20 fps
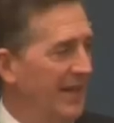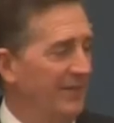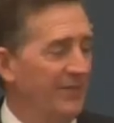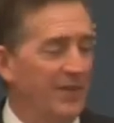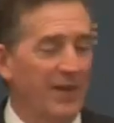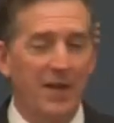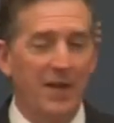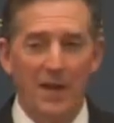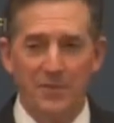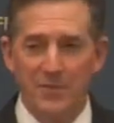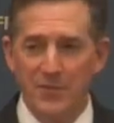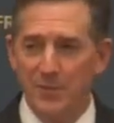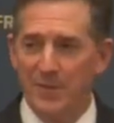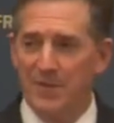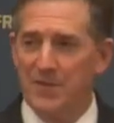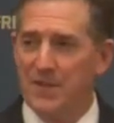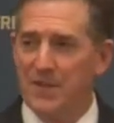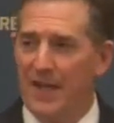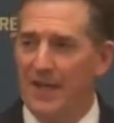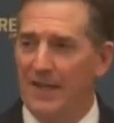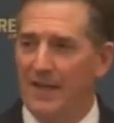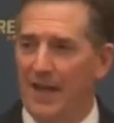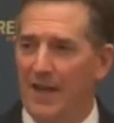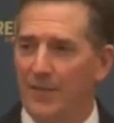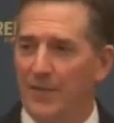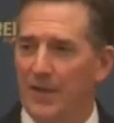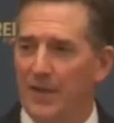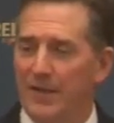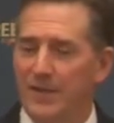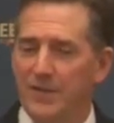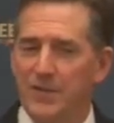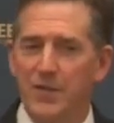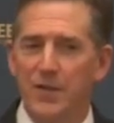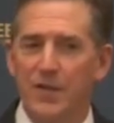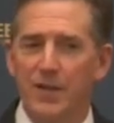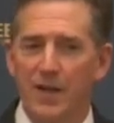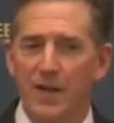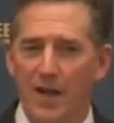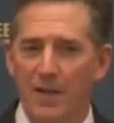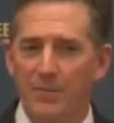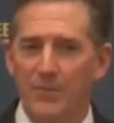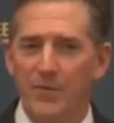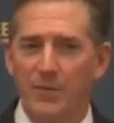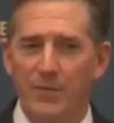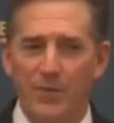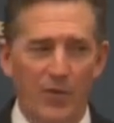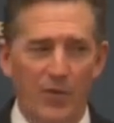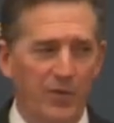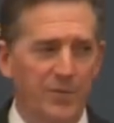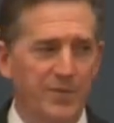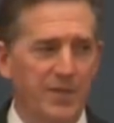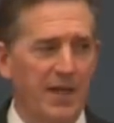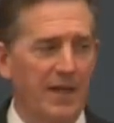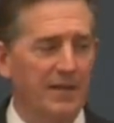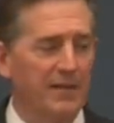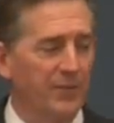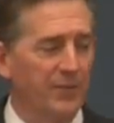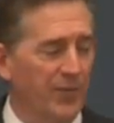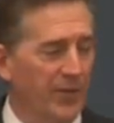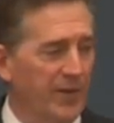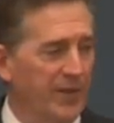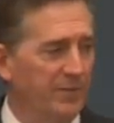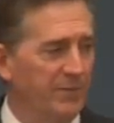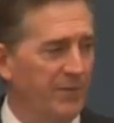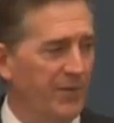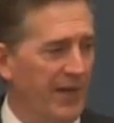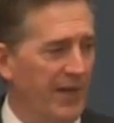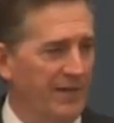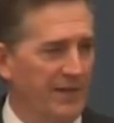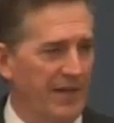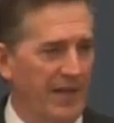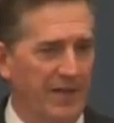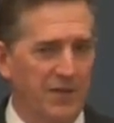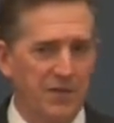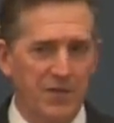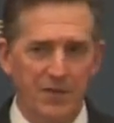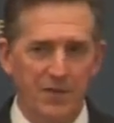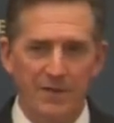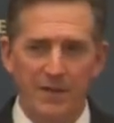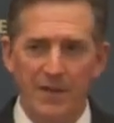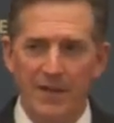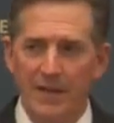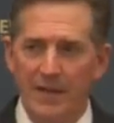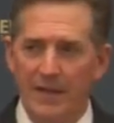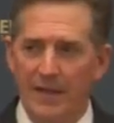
if it comes from the state level, it's going to come from groups like the Freedom Foundation